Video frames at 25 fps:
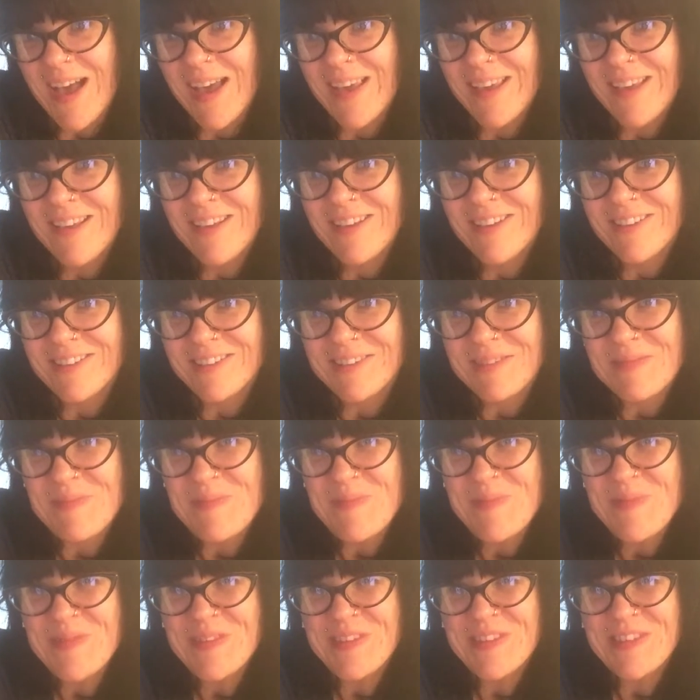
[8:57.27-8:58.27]
angle.
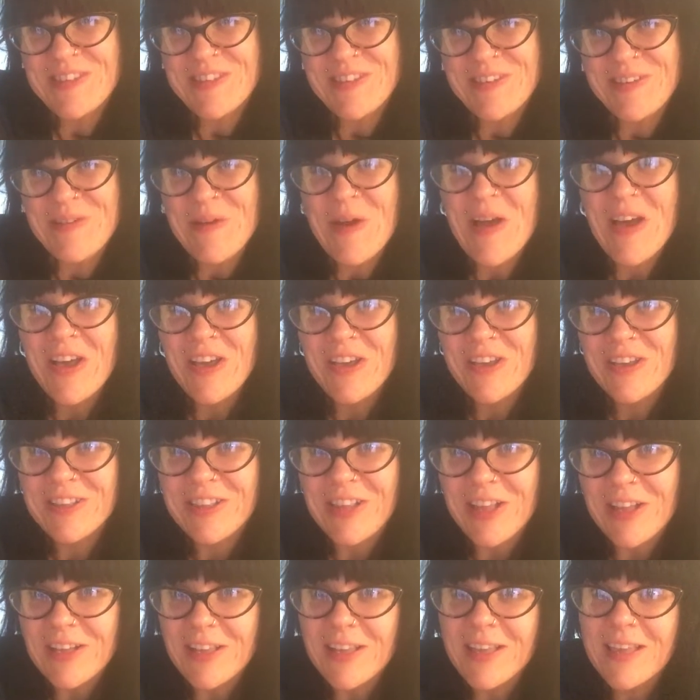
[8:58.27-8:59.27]
So good
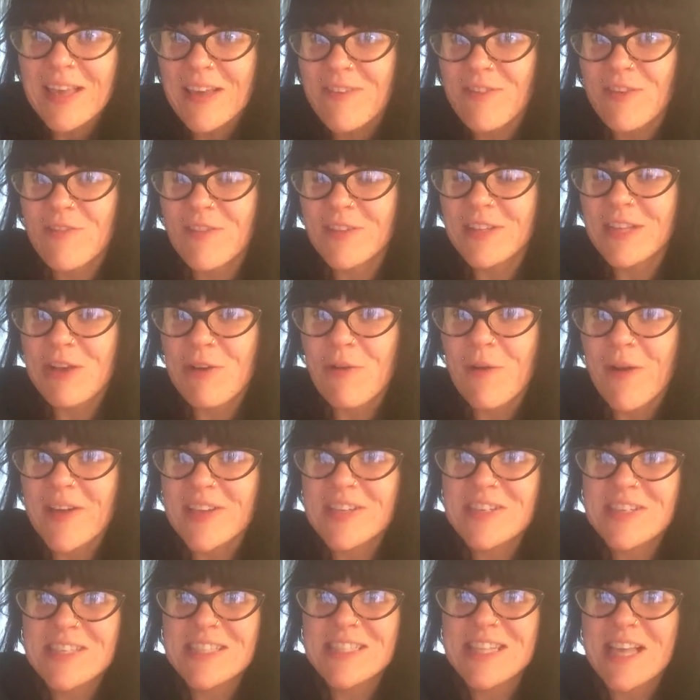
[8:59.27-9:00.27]
luck. If you've any
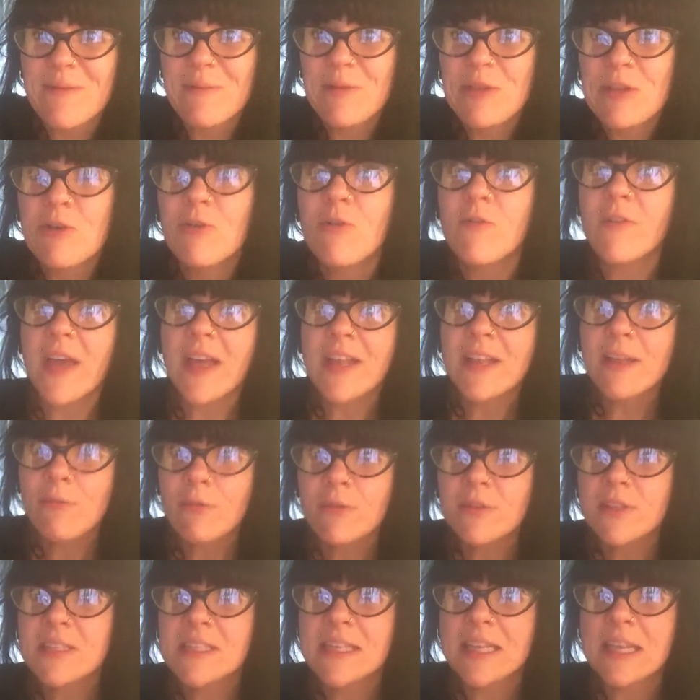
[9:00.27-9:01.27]
questions, let me know. If
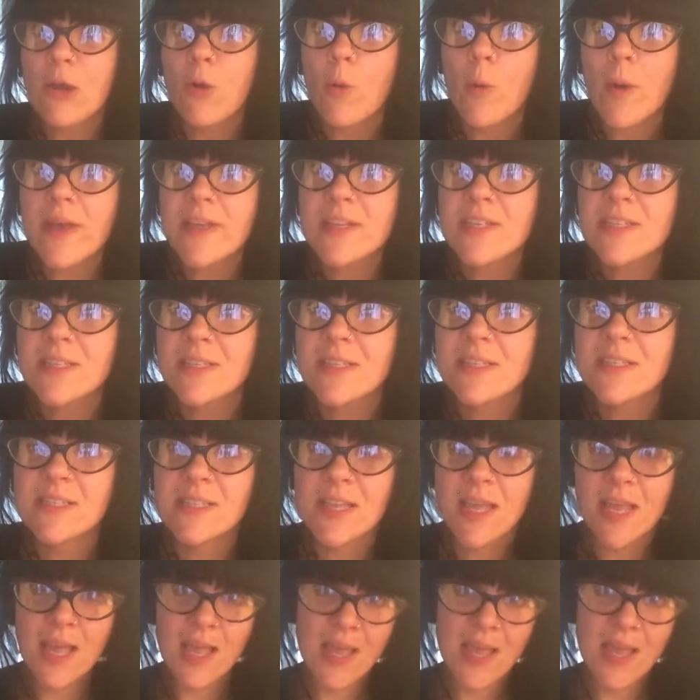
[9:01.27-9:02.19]
anyone has any questions,